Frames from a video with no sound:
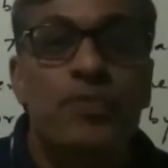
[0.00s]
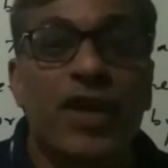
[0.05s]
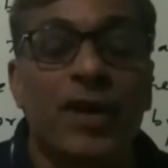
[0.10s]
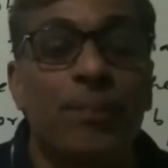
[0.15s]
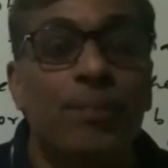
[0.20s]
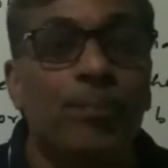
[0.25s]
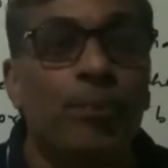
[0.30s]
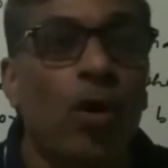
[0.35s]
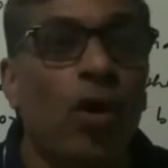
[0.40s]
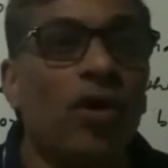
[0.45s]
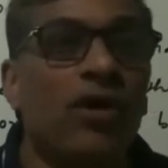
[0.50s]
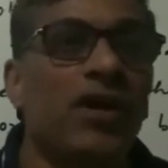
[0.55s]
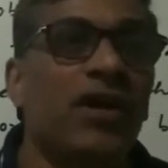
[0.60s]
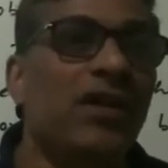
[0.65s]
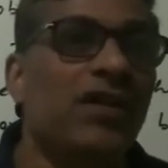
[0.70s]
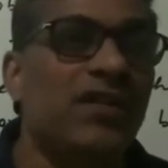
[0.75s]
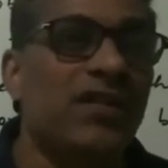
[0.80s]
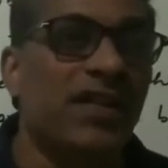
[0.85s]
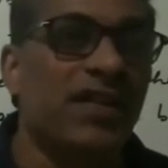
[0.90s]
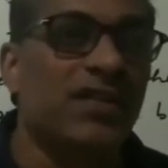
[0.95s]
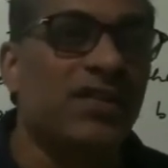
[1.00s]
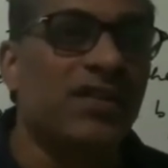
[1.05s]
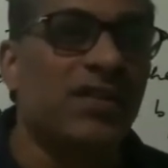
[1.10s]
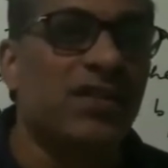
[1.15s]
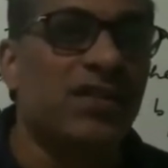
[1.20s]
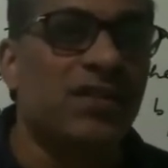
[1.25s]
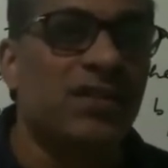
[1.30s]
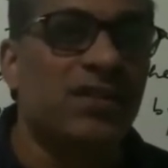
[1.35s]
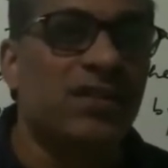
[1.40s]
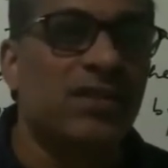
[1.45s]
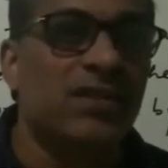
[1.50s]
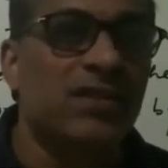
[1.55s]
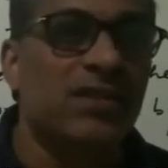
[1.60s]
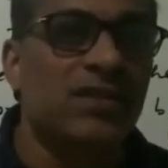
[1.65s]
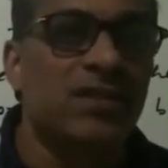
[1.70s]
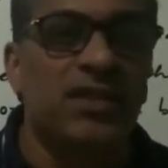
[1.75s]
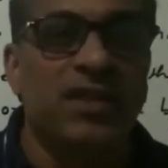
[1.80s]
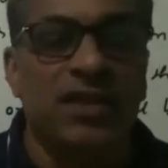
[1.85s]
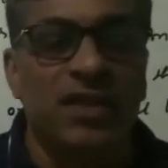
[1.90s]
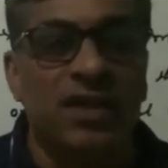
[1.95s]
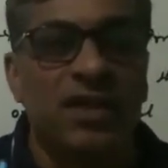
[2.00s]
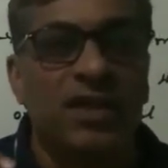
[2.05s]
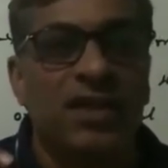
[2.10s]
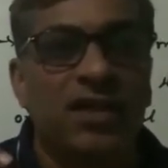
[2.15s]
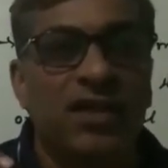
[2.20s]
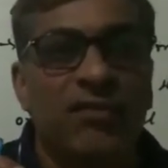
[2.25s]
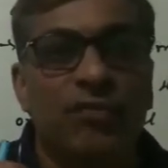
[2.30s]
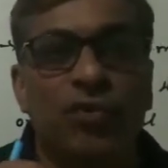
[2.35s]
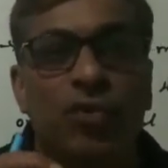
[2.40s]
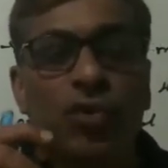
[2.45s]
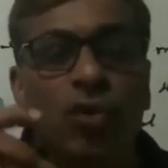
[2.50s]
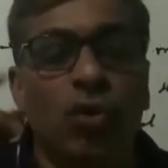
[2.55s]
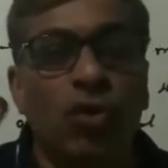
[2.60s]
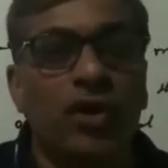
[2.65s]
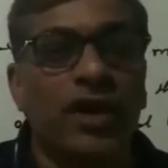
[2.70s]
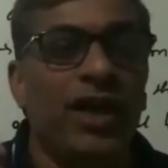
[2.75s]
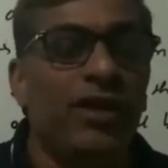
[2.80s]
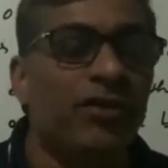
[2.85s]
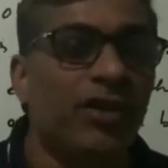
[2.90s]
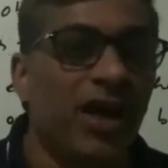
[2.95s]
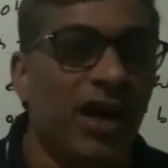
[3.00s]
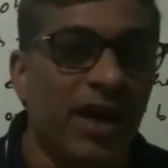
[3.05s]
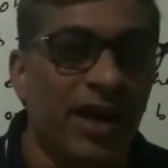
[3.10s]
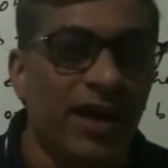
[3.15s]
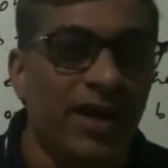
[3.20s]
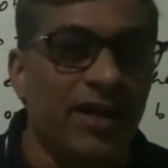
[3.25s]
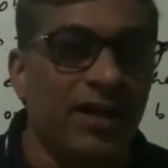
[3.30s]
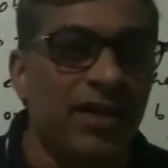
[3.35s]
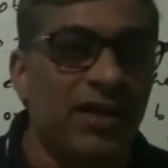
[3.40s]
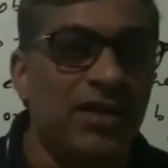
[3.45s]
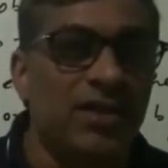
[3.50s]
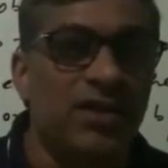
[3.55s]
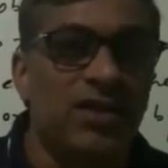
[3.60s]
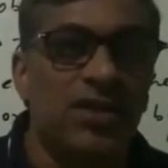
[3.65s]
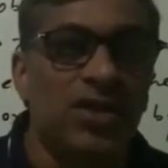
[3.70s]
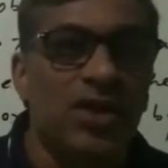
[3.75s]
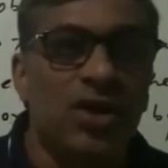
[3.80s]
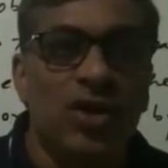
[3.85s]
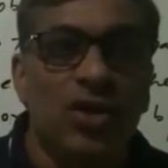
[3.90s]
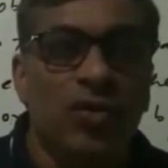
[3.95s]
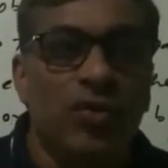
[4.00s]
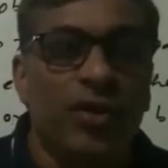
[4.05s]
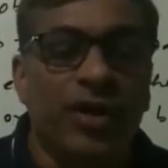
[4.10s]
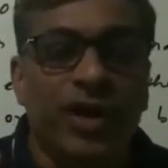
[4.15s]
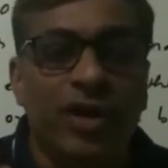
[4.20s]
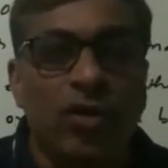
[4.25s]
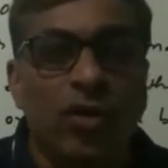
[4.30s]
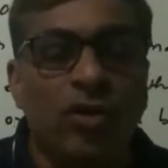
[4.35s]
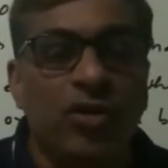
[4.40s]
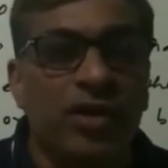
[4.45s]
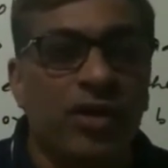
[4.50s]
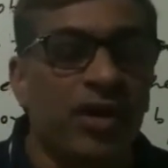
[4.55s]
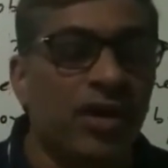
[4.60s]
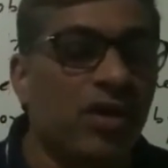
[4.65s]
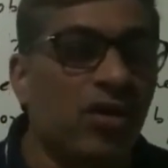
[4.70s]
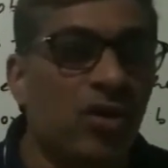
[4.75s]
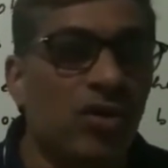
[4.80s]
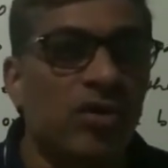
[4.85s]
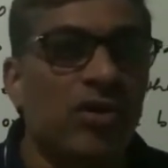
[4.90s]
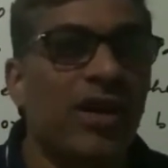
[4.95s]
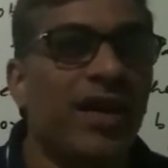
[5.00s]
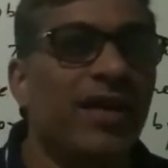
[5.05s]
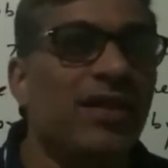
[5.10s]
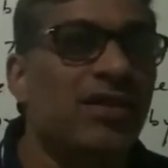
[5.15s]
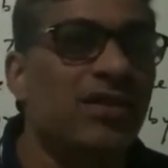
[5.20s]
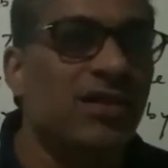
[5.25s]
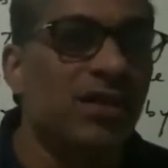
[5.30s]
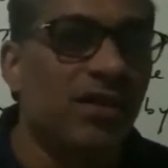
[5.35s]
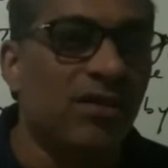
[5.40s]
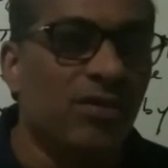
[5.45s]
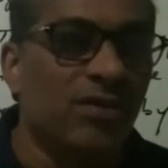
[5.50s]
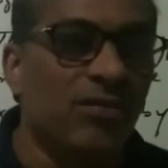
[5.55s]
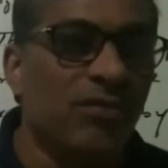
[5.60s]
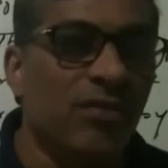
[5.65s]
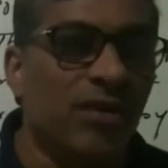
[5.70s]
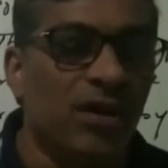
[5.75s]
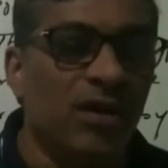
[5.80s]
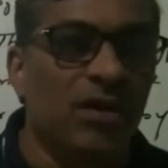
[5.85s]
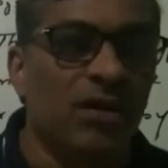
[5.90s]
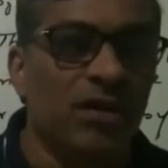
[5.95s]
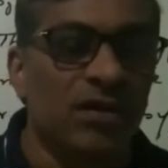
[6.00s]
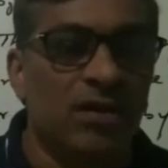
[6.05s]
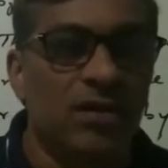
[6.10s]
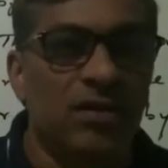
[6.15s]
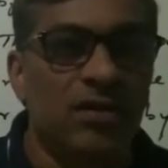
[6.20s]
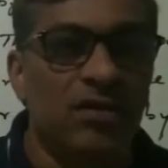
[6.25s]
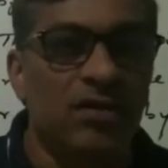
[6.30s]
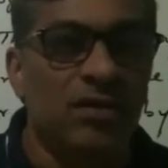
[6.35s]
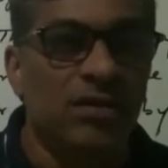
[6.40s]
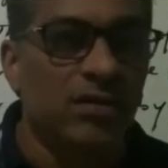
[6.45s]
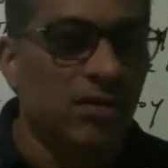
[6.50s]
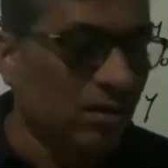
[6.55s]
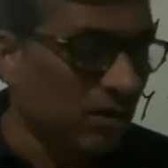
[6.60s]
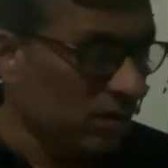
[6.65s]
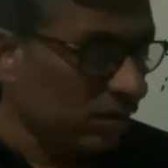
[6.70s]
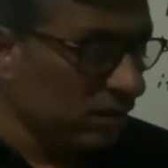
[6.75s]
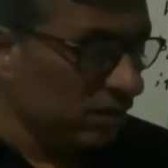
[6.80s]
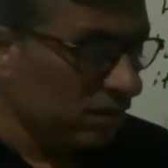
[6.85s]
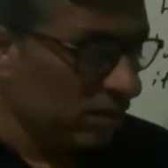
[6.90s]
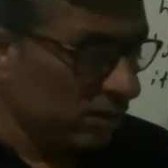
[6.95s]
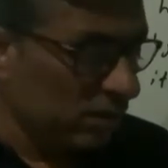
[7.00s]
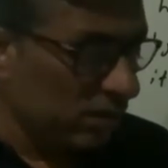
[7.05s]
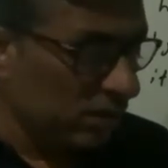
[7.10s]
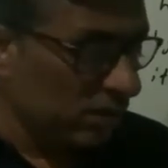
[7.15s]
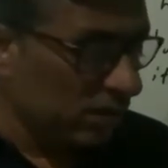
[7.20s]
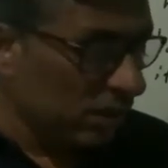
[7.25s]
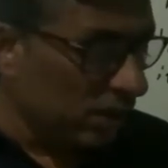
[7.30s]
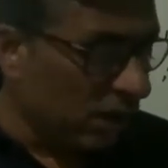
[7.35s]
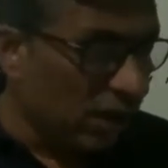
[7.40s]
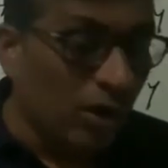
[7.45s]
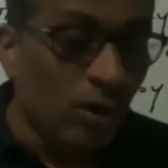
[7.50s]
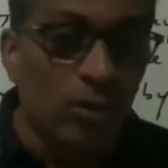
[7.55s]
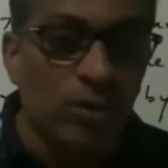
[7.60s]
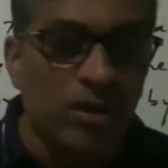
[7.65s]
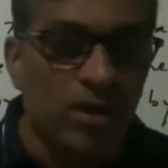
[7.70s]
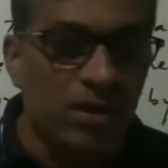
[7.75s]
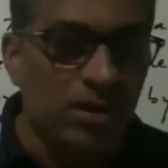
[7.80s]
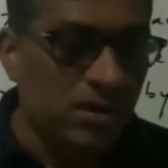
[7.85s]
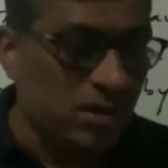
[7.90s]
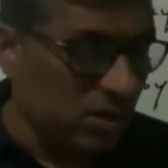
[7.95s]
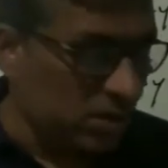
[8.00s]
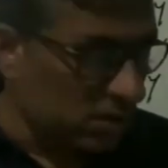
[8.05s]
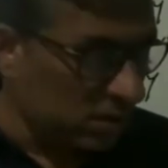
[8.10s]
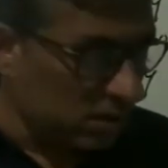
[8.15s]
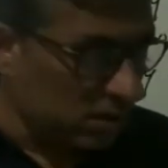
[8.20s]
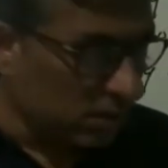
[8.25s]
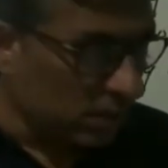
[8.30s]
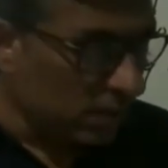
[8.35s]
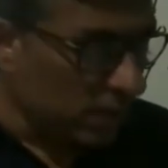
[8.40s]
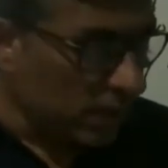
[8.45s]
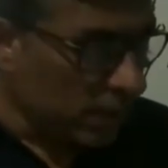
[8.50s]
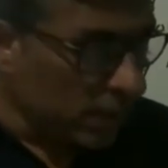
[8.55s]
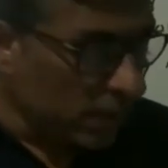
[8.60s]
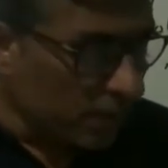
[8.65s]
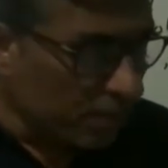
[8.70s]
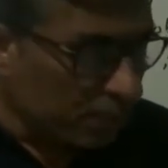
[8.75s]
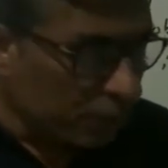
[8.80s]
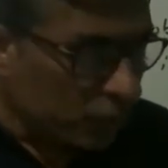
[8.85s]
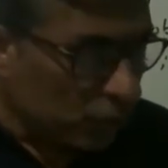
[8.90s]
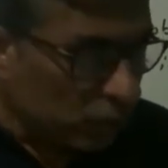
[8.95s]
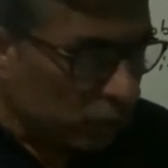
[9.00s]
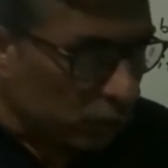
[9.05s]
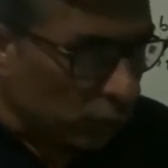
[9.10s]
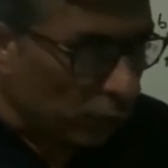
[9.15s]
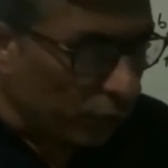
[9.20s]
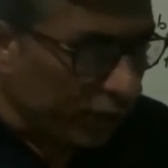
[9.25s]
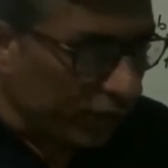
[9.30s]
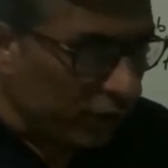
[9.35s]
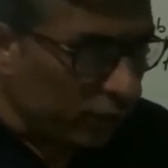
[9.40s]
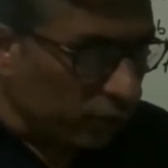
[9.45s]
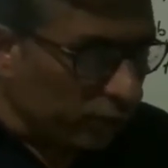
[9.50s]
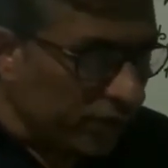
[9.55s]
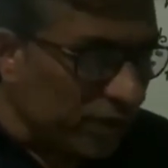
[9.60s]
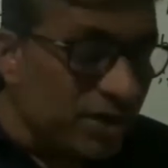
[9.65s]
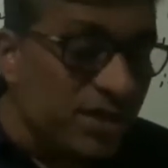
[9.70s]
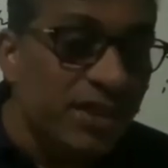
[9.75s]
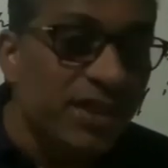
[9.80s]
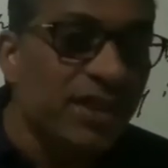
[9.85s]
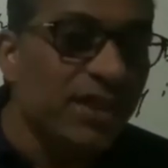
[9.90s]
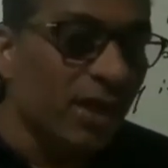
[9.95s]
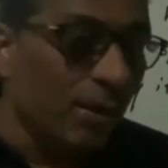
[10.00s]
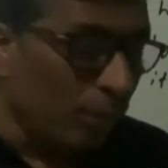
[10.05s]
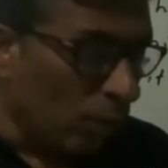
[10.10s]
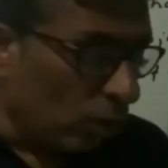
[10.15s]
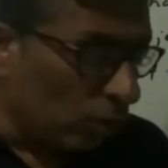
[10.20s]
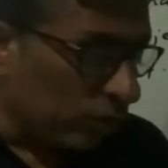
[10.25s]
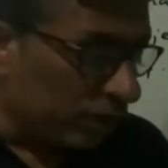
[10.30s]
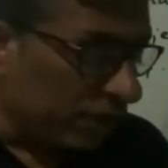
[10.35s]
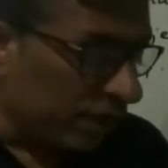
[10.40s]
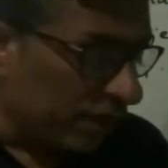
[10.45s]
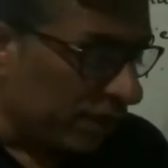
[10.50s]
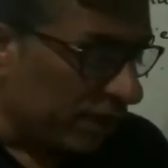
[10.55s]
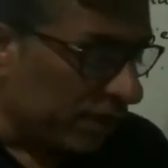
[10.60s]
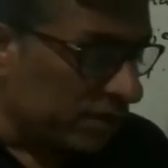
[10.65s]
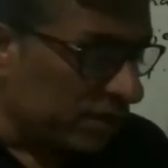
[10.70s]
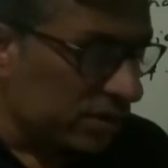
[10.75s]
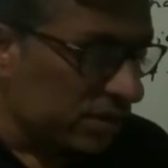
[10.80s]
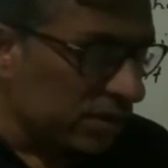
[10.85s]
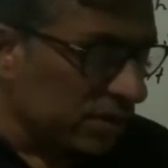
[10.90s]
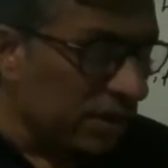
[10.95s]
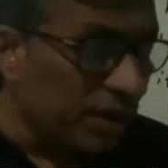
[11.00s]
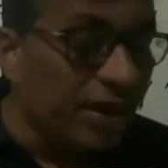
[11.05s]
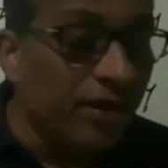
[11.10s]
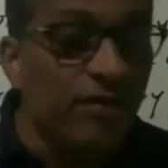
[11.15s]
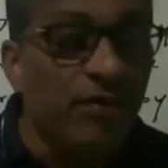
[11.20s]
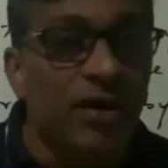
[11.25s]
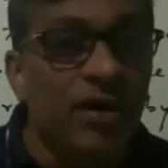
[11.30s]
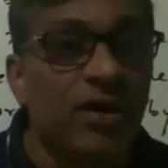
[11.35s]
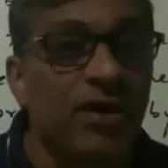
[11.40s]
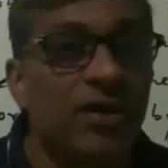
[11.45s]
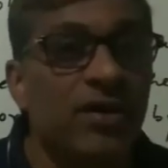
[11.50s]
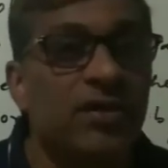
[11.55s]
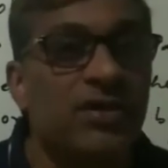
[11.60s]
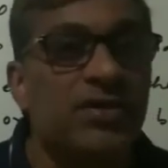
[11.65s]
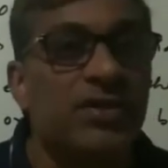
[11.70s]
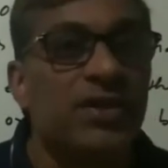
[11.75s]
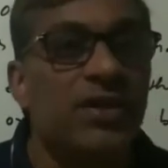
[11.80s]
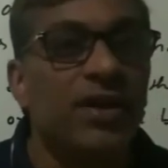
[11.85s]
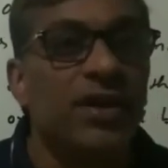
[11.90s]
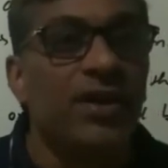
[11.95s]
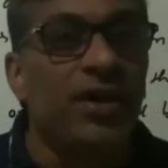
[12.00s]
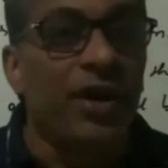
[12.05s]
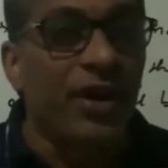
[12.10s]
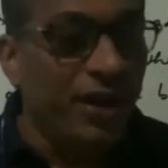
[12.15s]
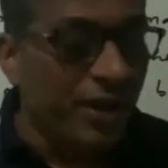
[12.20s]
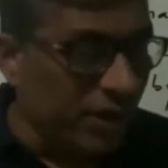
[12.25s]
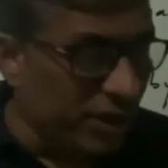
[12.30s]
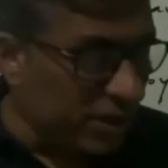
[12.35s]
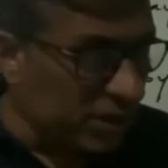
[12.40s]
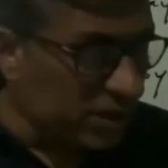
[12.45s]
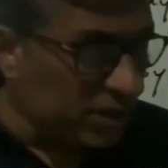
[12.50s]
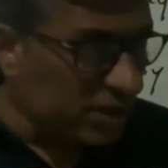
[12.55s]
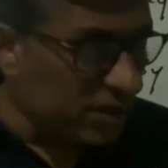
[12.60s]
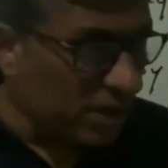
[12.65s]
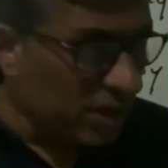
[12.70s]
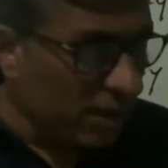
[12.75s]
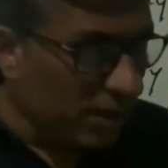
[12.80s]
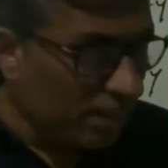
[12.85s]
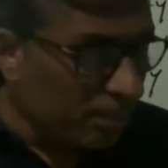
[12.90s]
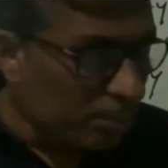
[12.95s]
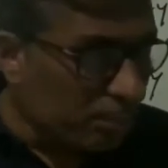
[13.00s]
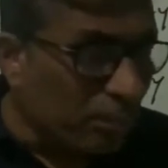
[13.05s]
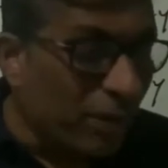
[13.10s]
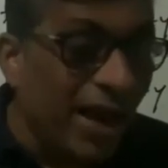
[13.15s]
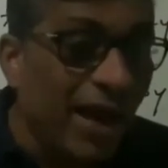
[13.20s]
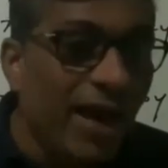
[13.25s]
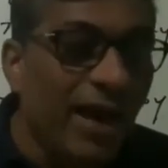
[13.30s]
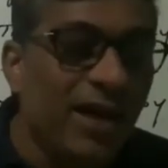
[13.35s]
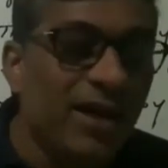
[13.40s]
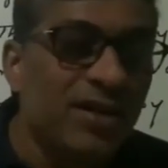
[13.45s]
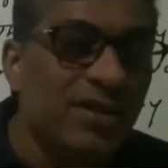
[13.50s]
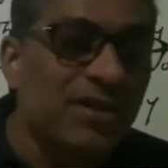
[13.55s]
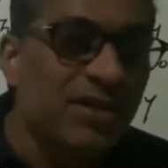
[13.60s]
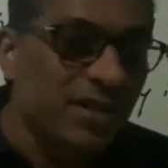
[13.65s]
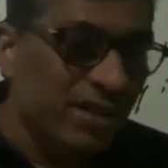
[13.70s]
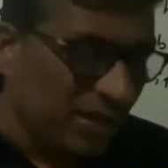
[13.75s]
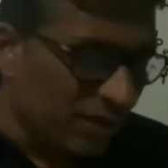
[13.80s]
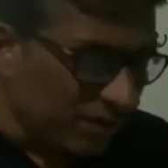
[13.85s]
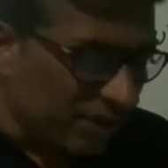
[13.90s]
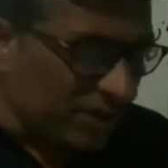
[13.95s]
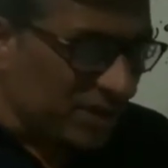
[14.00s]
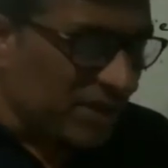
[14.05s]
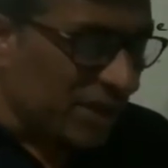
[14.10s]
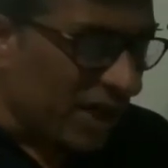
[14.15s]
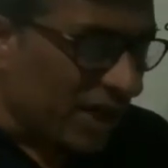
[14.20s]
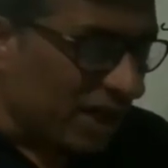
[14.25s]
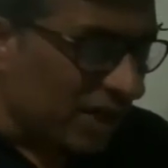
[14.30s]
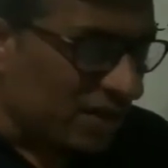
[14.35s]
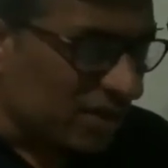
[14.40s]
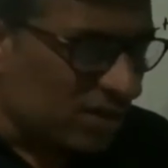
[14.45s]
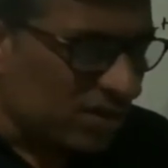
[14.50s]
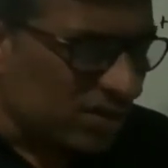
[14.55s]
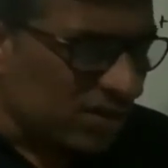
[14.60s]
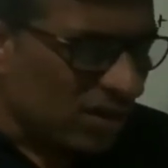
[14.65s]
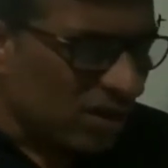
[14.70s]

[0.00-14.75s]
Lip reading: important senses. See, if you don't have the eyes, we cannot recognize the world around us. Through it we see the mountains, rivers, trees, plants, even chairs,